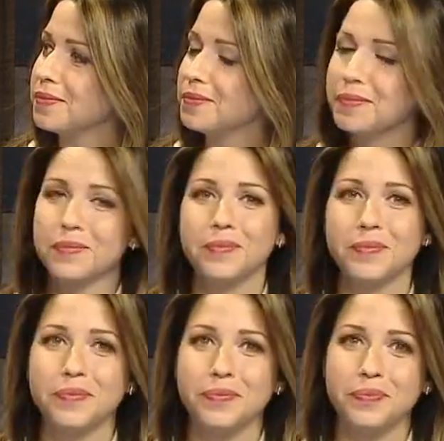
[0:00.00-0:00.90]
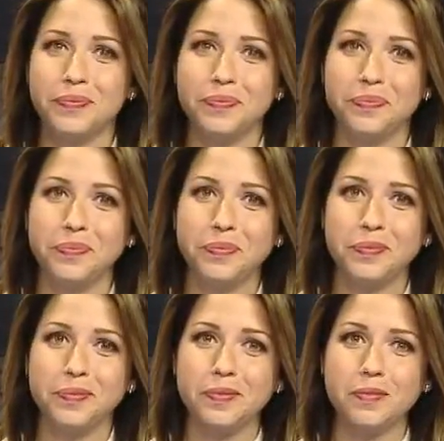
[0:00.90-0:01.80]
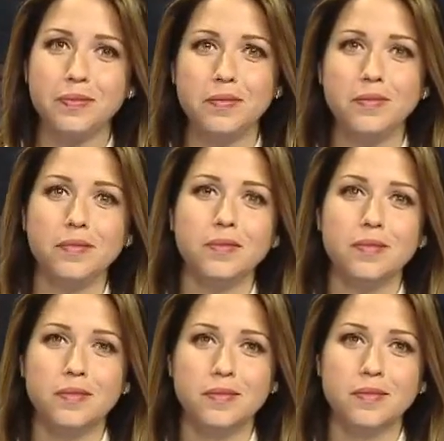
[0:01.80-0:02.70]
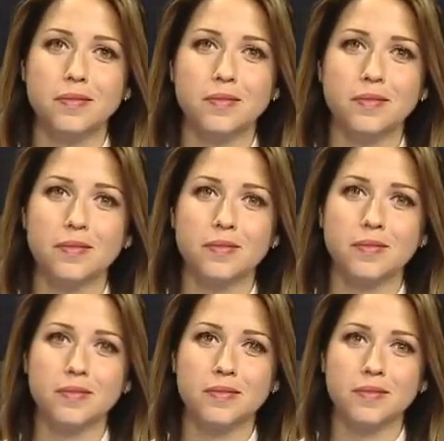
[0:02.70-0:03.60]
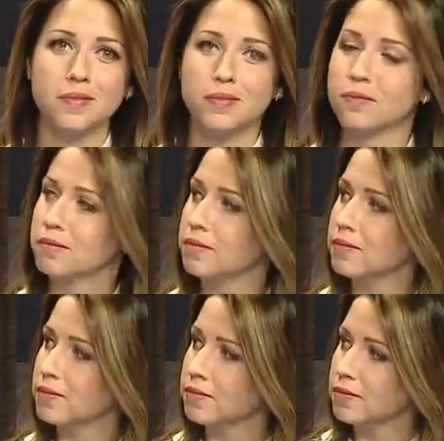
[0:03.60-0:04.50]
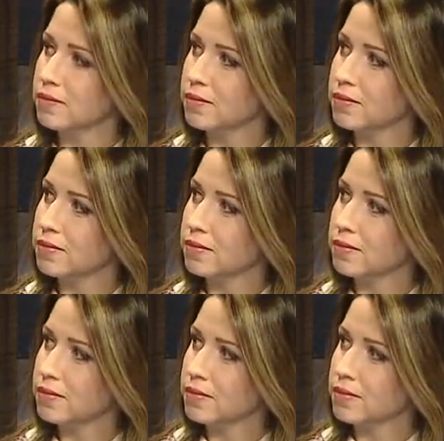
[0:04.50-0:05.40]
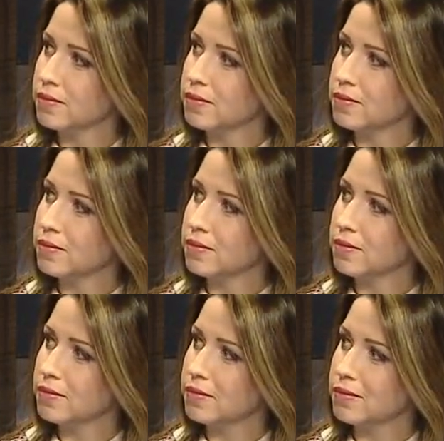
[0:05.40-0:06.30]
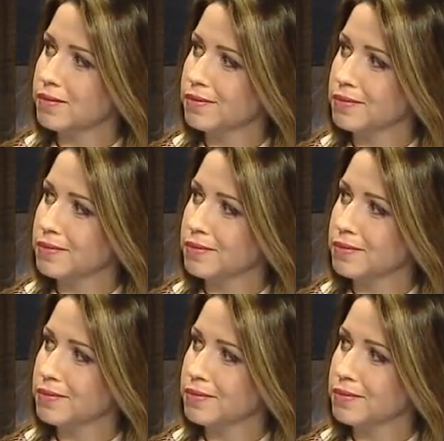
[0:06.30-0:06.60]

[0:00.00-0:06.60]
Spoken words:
(not speaking)